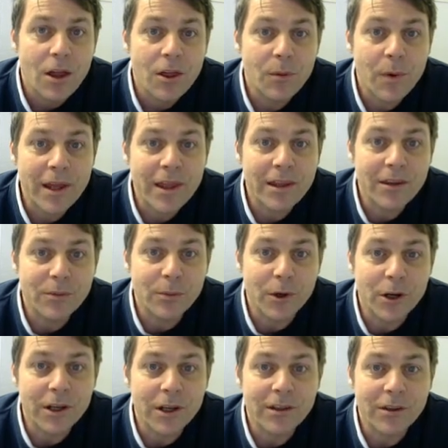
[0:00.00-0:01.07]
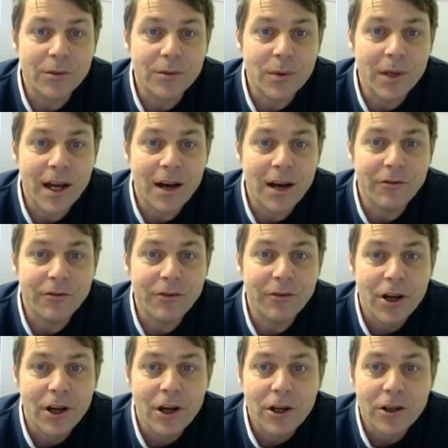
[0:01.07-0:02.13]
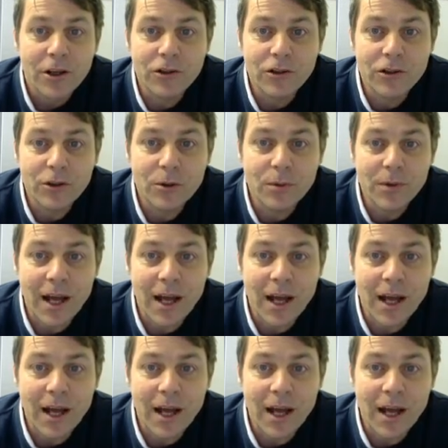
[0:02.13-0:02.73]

The way this works is we have two